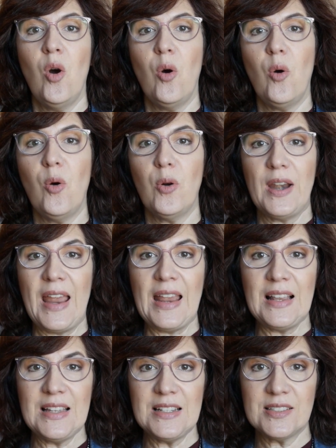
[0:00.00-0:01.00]
or
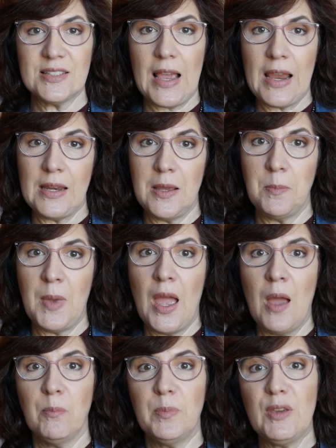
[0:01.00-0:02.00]
a list item
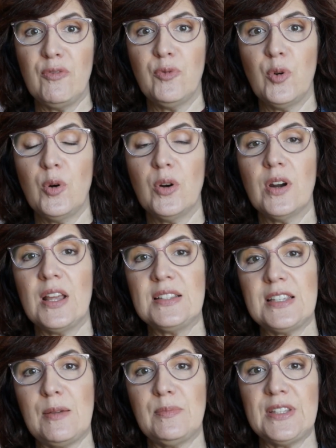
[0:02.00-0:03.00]
before
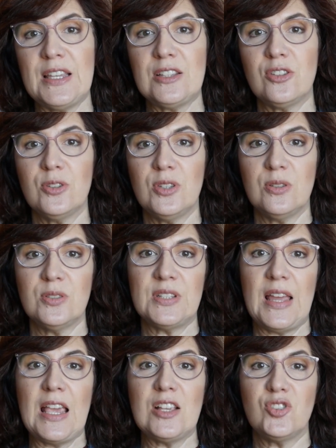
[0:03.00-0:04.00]
attempting to
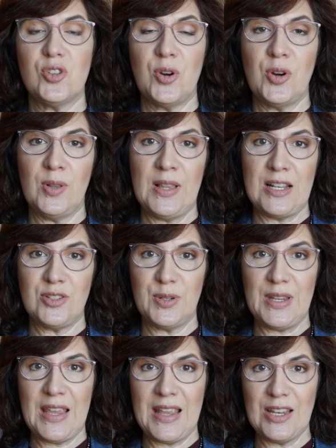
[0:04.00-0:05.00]
use a journal
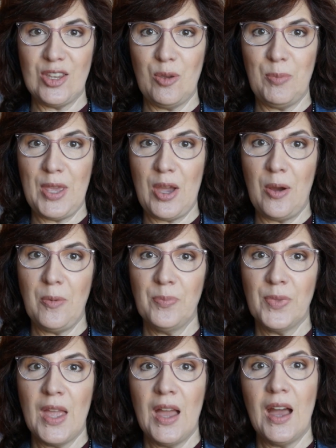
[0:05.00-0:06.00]
entry in QBO.
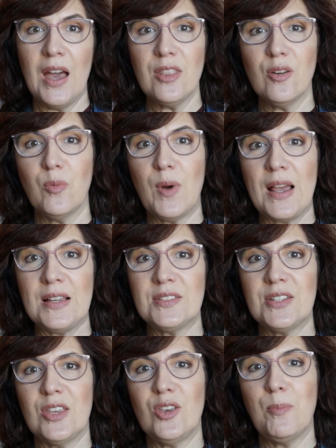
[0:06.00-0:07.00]

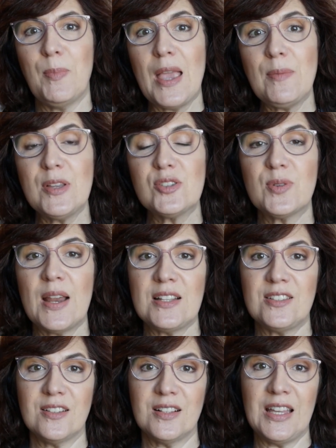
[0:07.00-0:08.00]
Otherwise, you may be
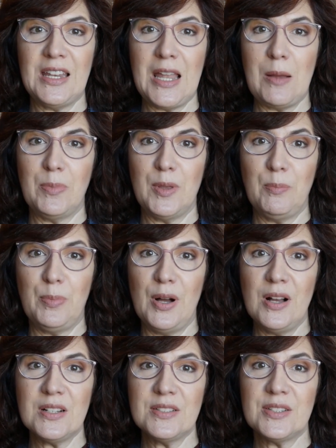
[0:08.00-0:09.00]
trying to clean up the
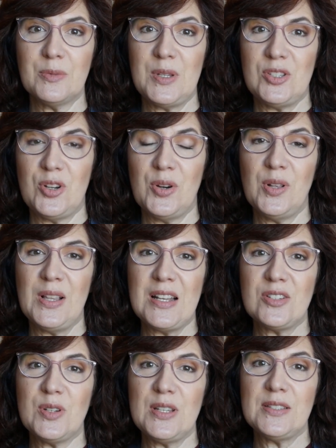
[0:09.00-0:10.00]
books with journal
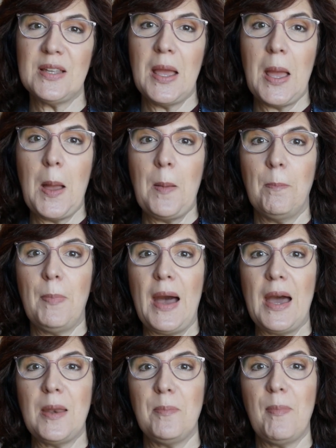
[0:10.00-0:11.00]
entries,
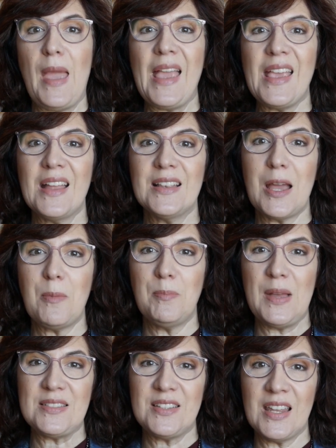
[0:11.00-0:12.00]
but may end up
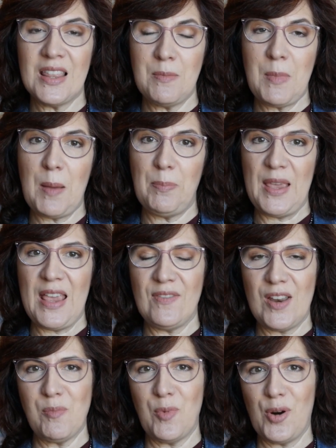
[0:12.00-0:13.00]
messing them up
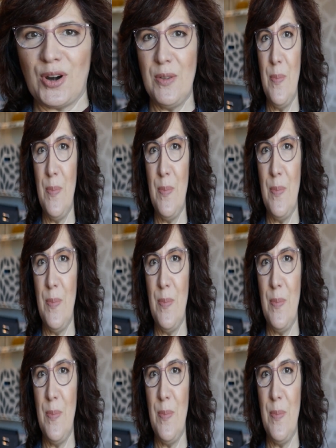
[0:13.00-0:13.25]
even more.